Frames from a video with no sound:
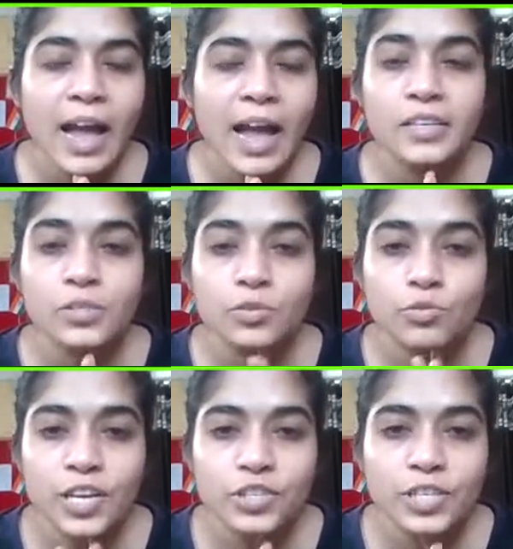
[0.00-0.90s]
any
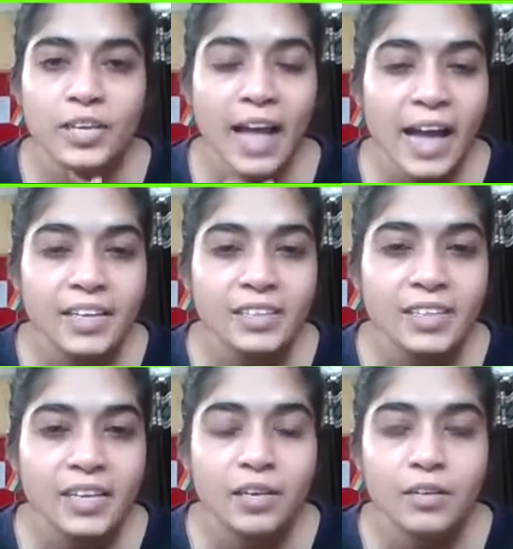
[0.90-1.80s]
stretching,
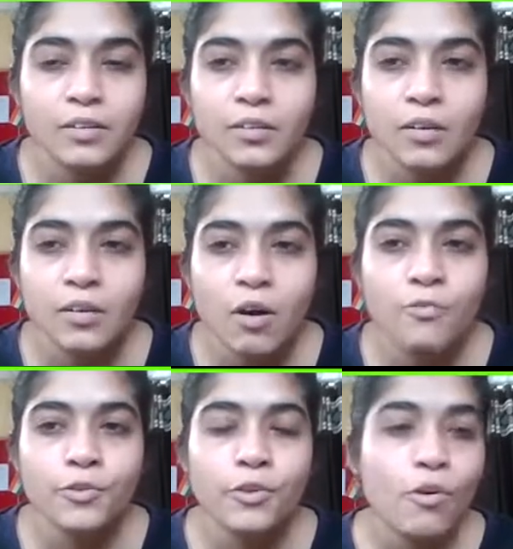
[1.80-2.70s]
anything
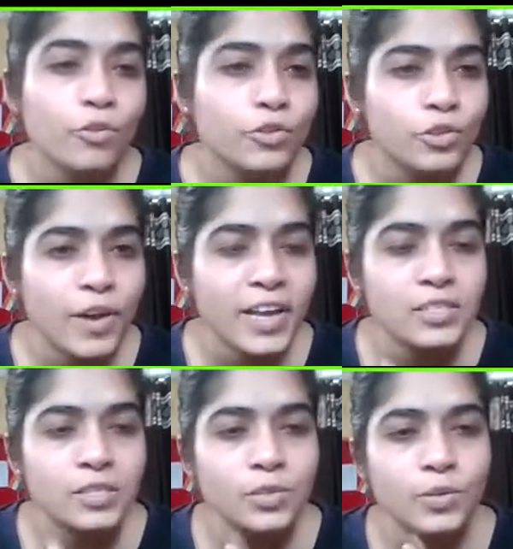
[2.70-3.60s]
of your own
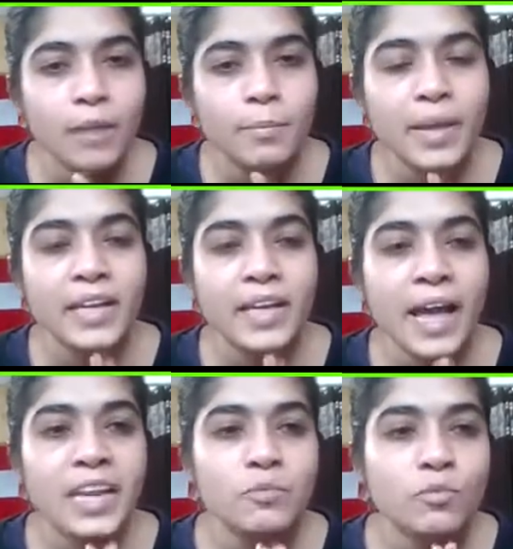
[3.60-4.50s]
choice, you can make
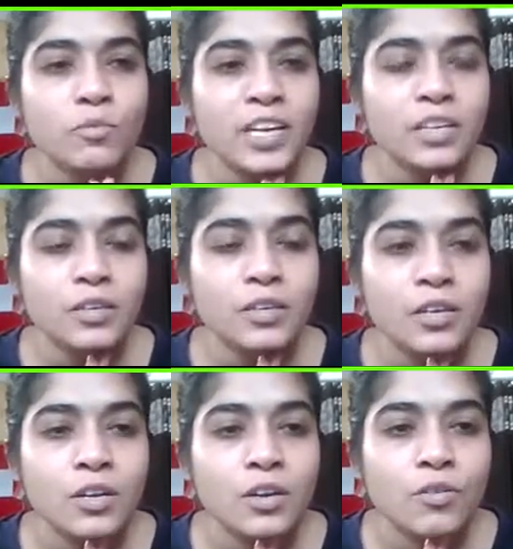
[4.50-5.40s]
any movement
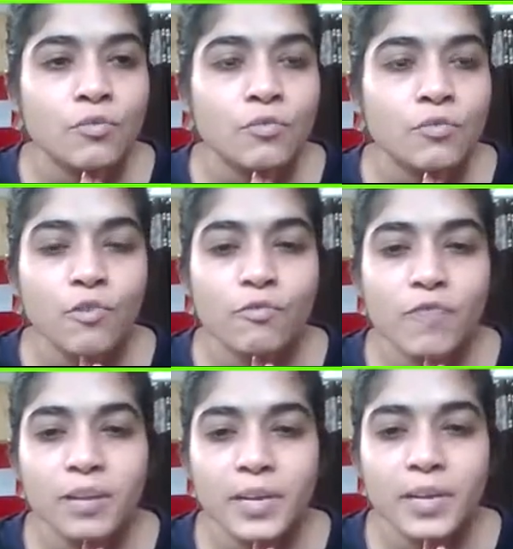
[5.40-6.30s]
for
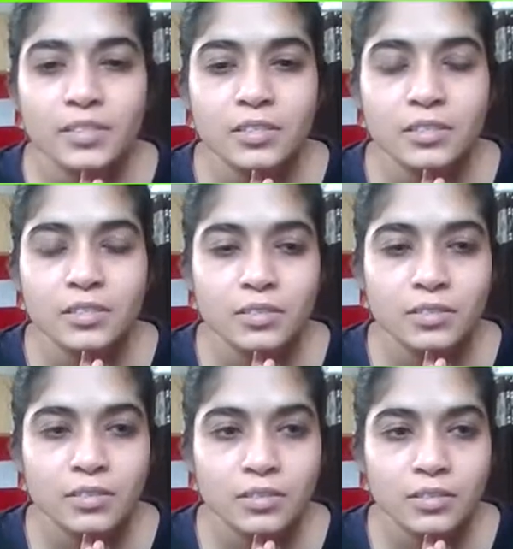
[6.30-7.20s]
1 minute.
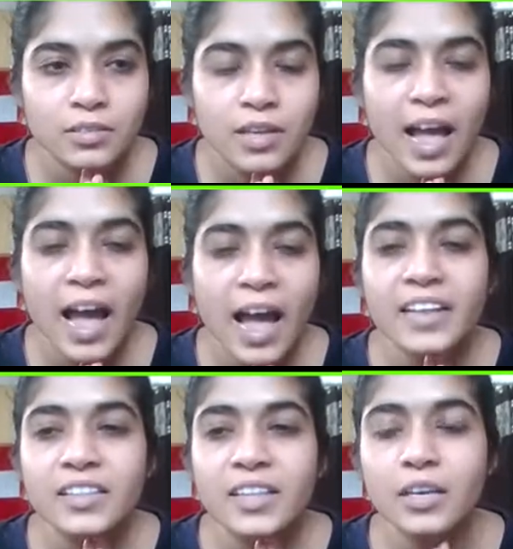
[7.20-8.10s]

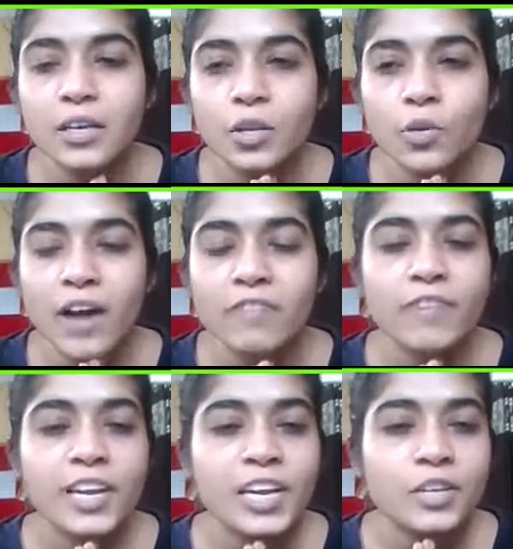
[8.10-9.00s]
Anything you are
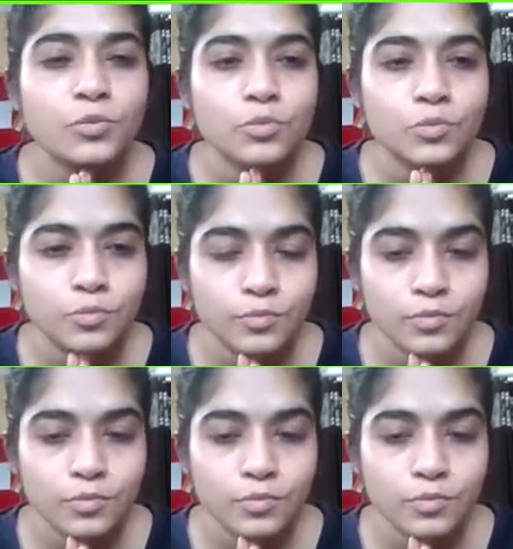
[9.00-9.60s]
feeling to do.